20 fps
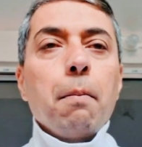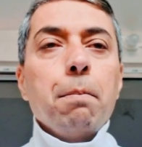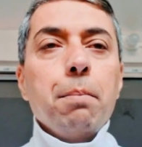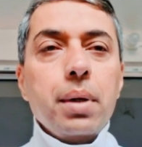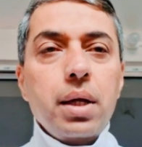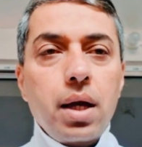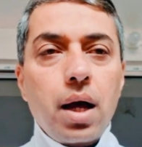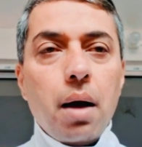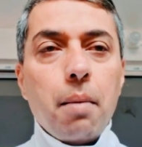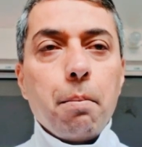
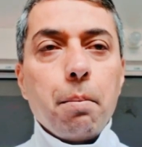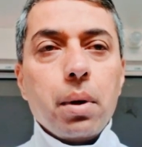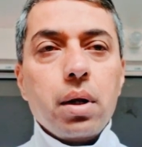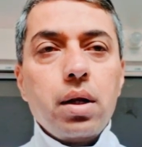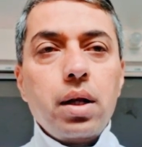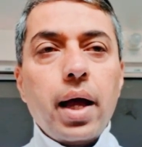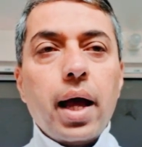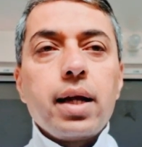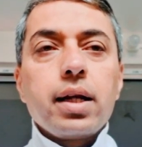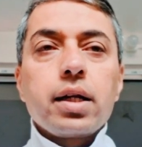Be
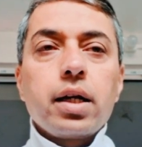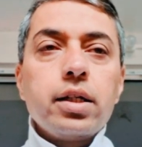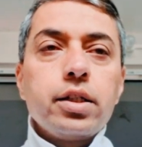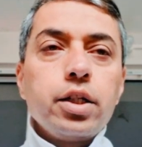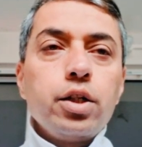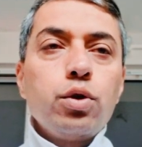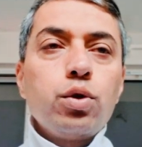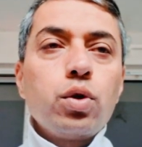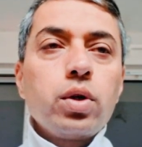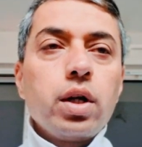humble and
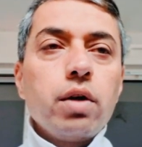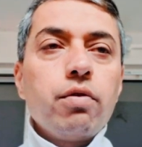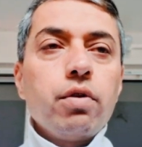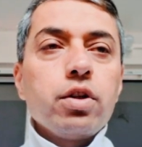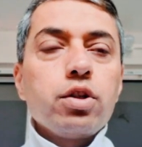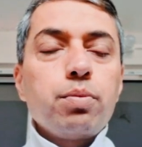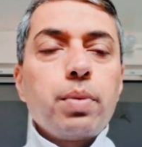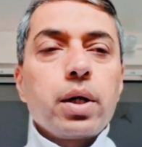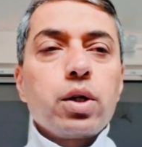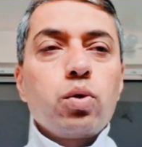continue to give
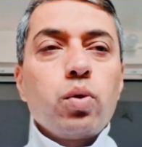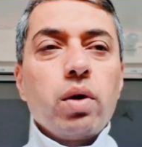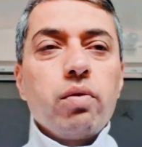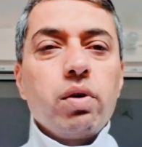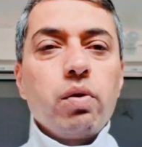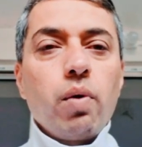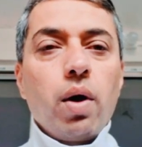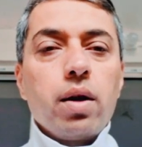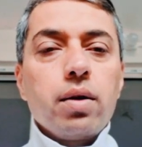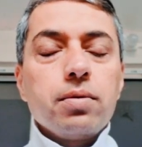respect to
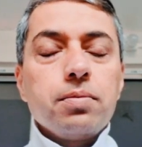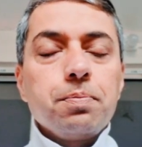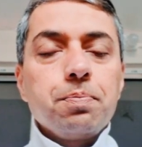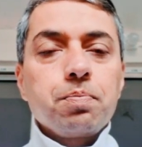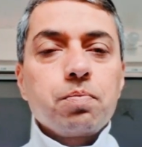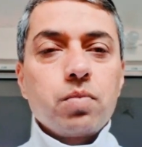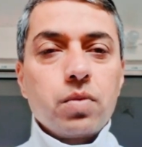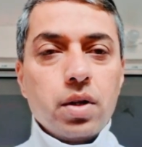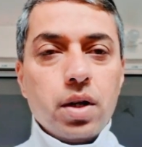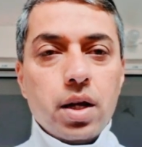everyone
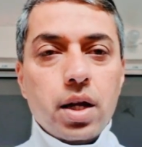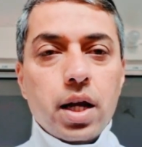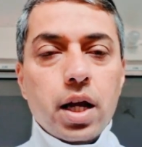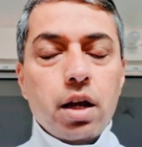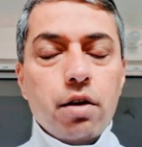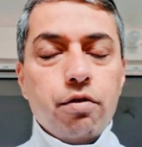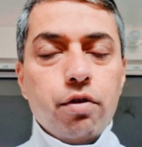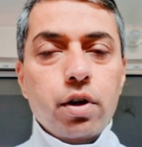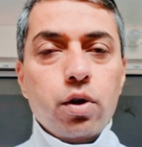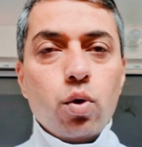
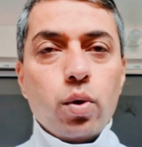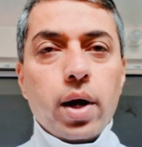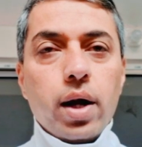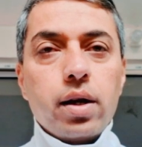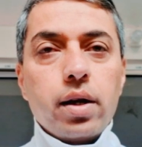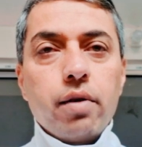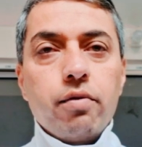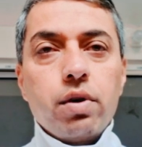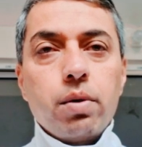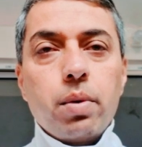if we look at
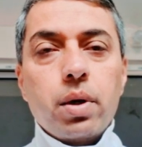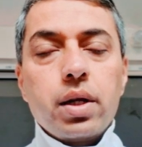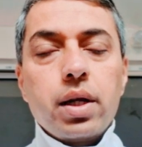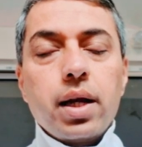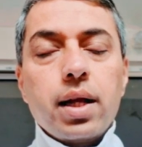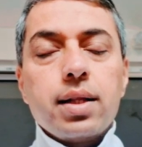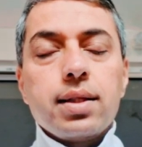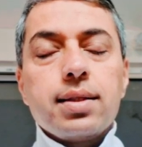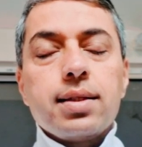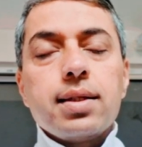everybody
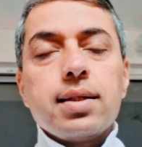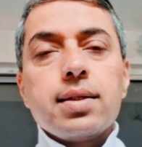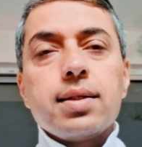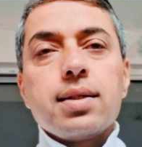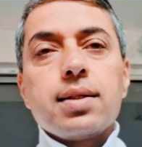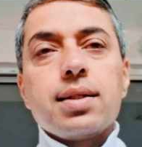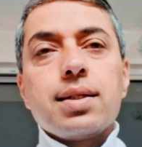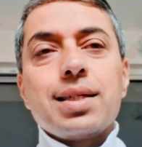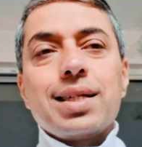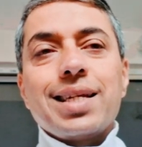
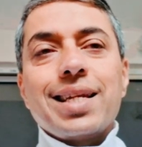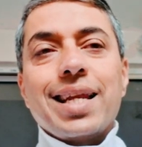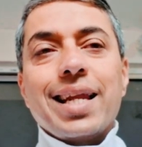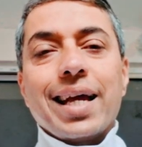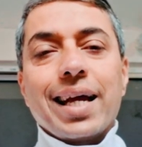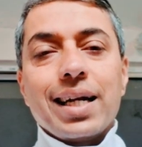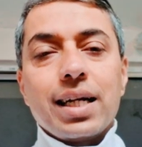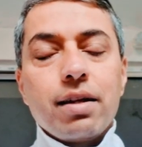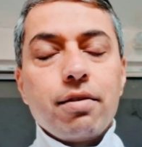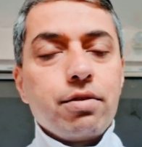else's
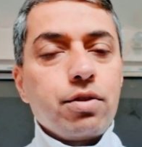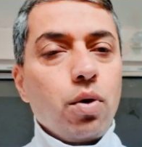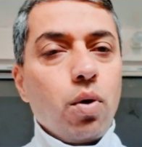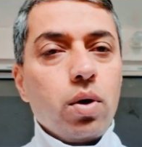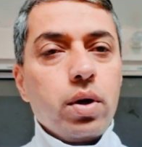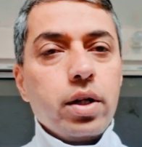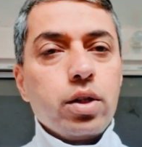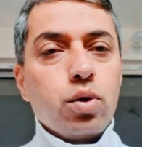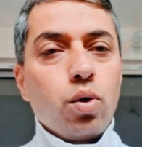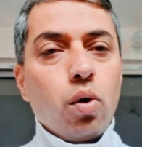negatives
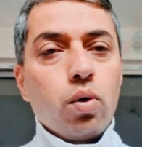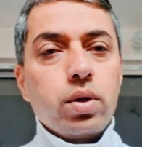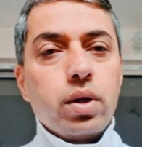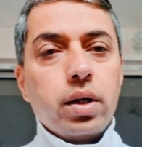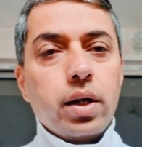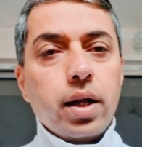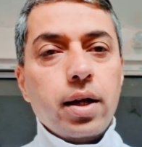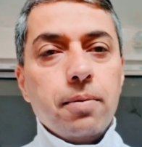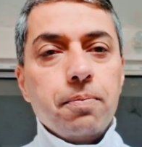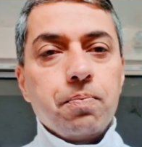only throughout the
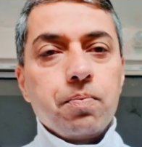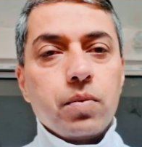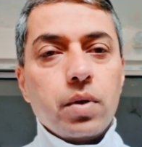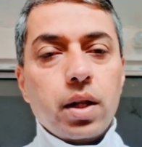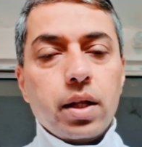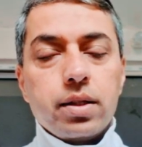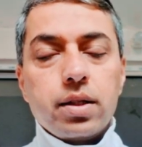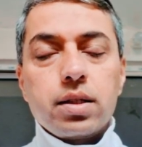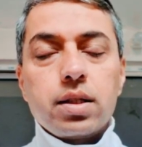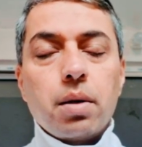day
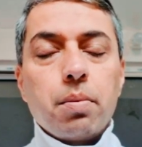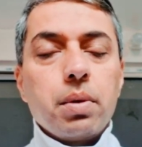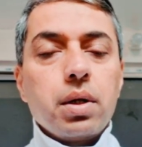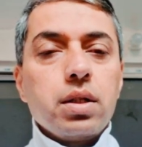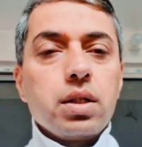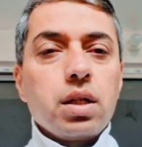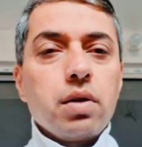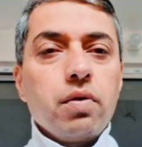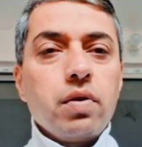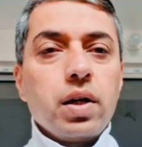let's say somebody
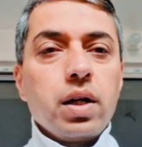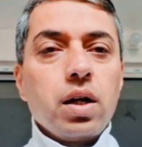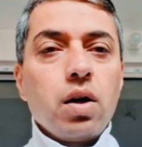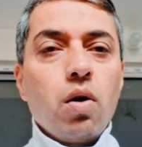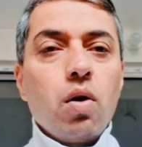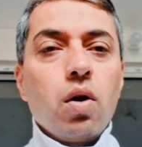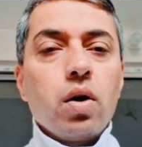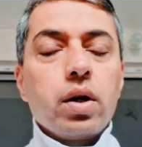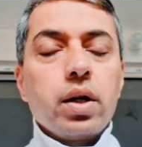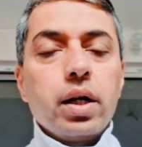is giving
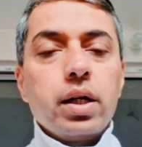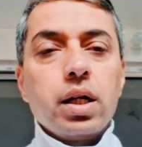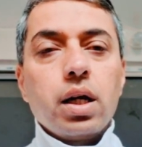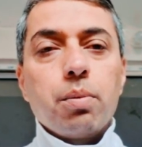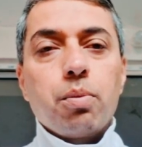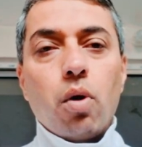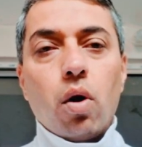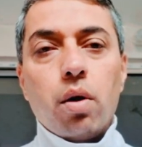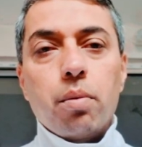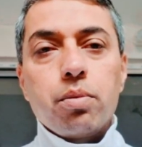or creating a
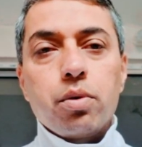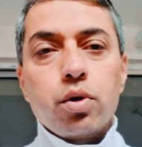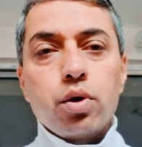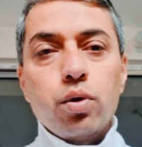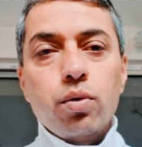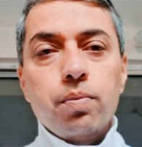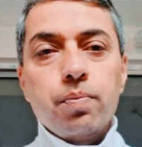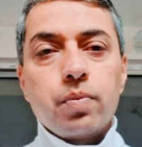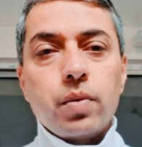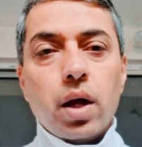problem to
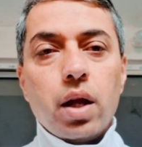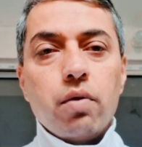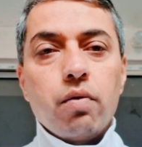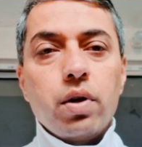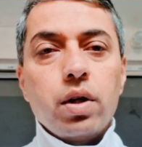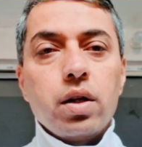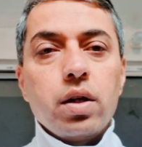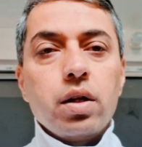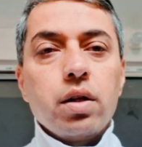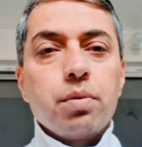you and
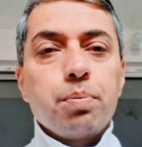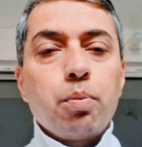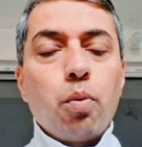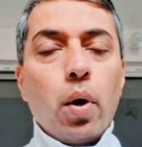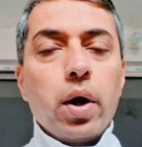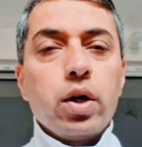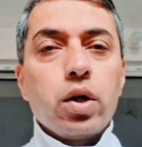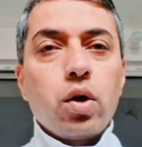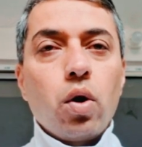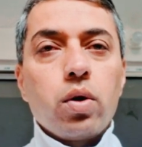we
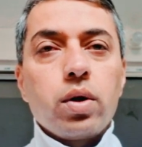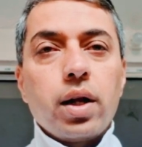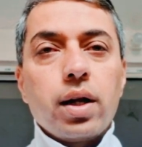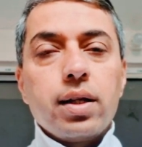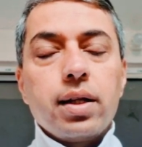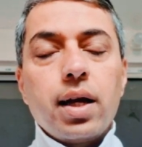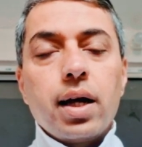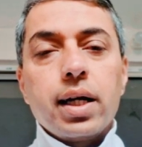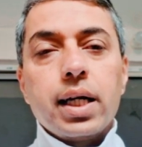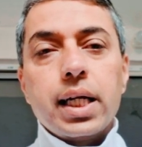point out that
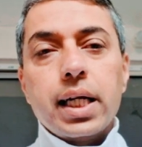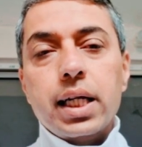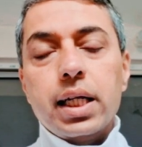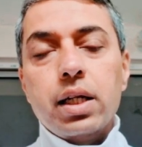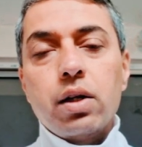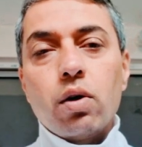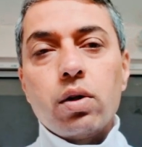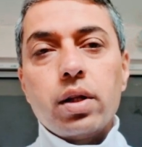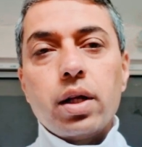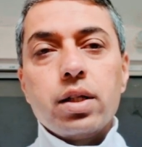they are
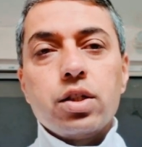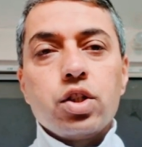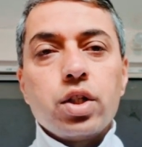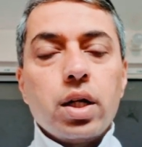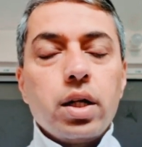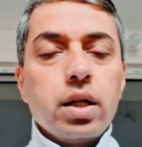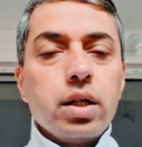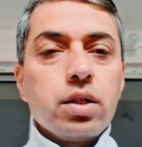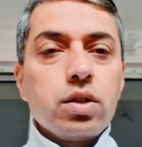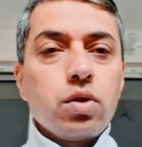greedy or they're
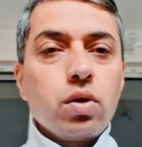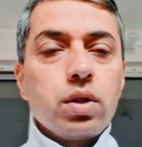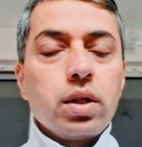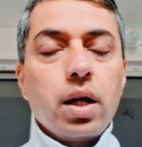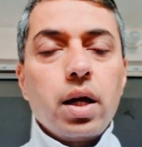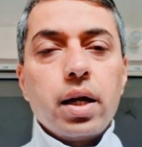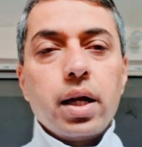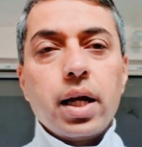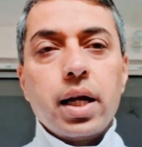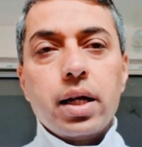jealous or they
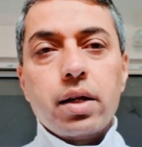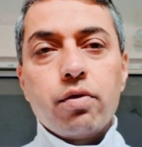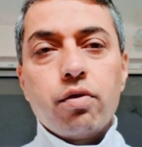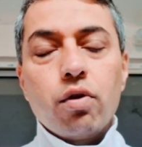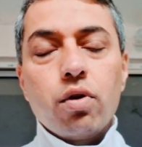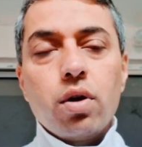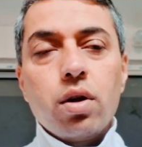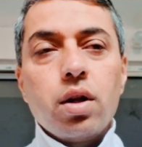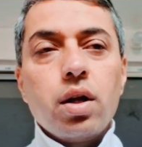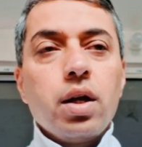are
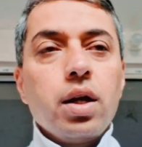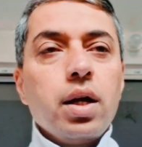hateful